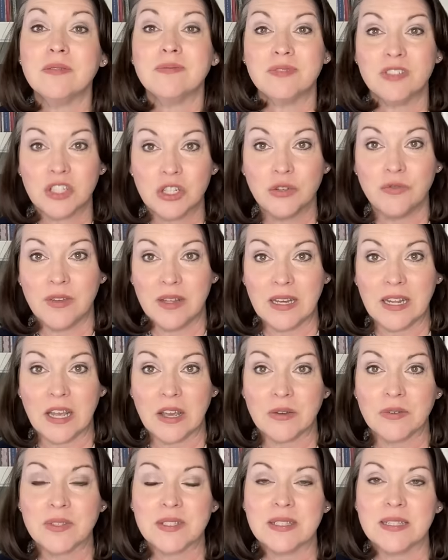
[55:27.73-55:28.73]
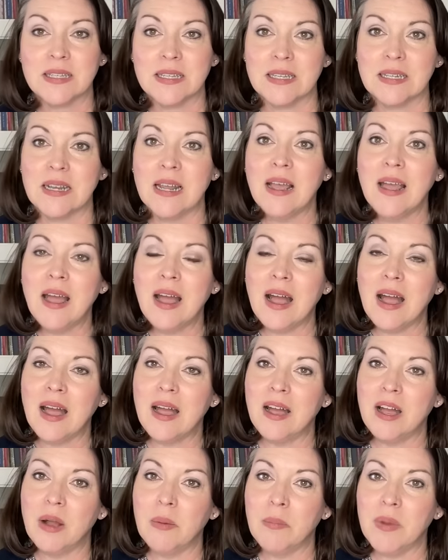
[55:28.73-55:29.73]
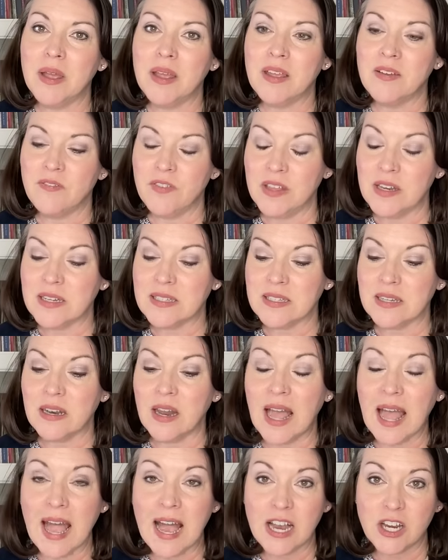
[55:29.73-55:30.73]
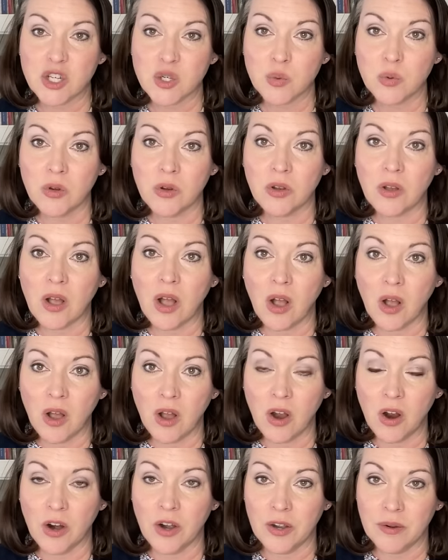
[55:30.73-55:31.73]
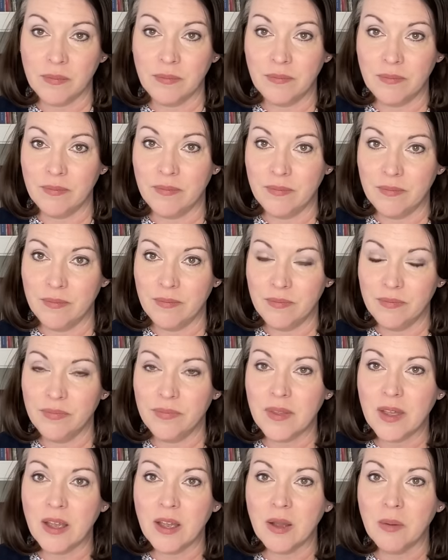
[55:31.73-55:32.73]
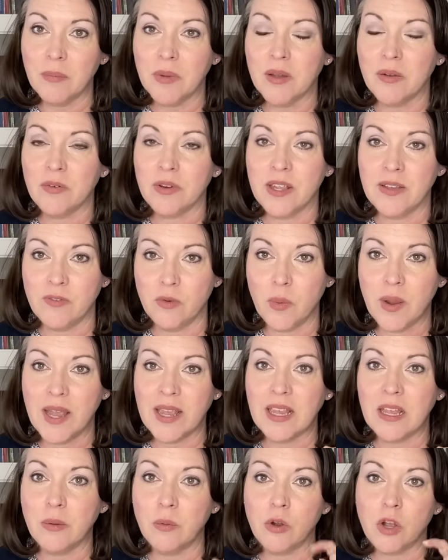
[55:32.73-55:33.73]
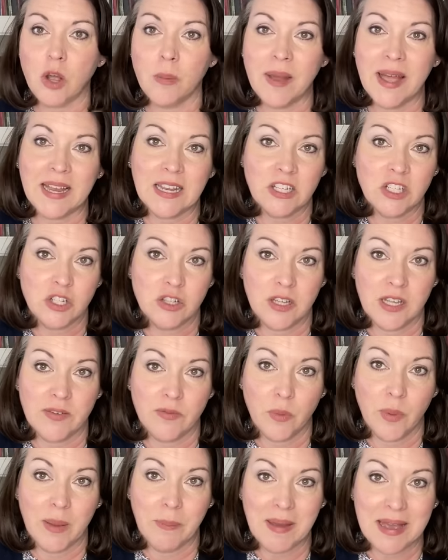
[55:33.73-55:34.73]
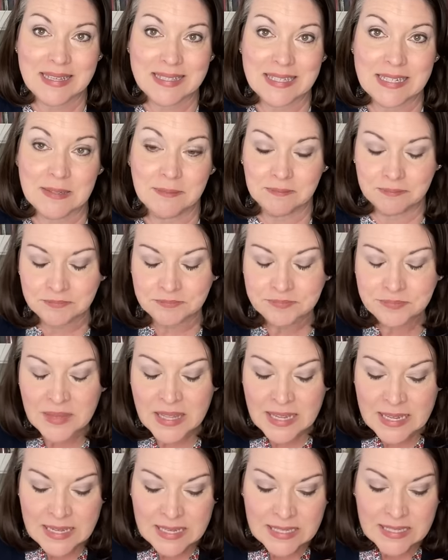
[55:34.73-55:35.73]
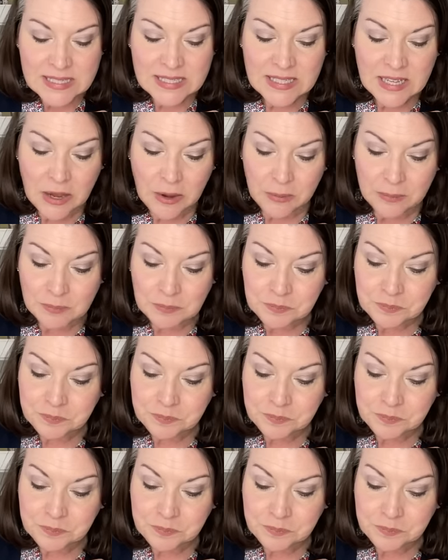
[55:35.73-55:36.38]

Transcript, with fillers: two videos, then um, if it is an actual hard um, giveaway, it will go back into the giveaway basket. So